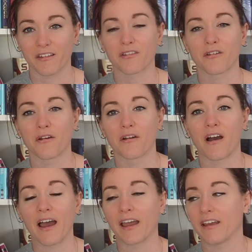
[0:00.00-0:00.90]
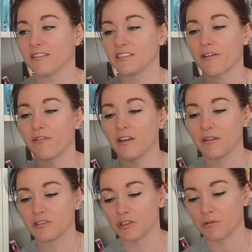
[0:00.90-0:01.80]
so I definitely
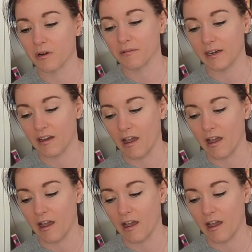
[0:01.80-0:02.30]
do want to read it.